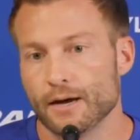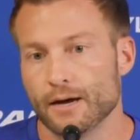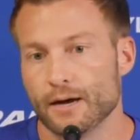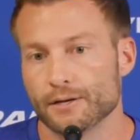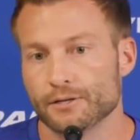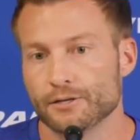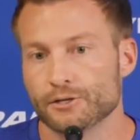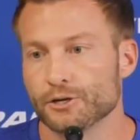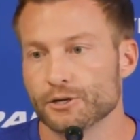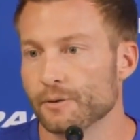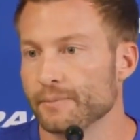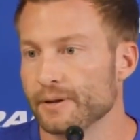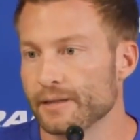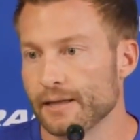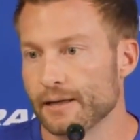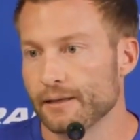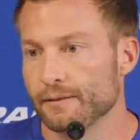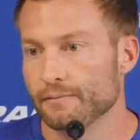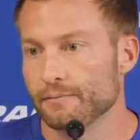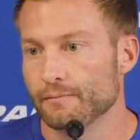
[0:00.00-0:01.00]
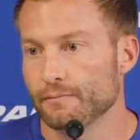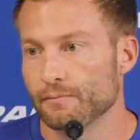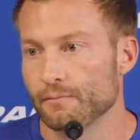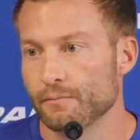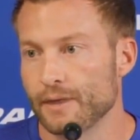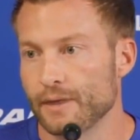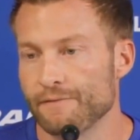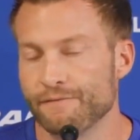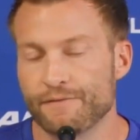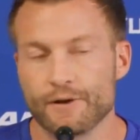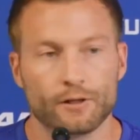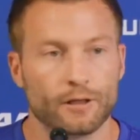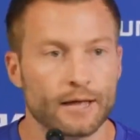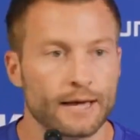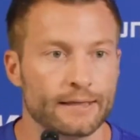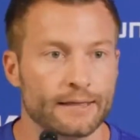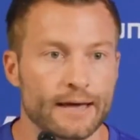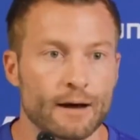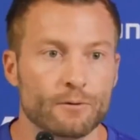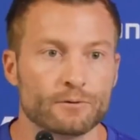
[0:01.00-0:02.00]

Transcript: uh, determine that they felt like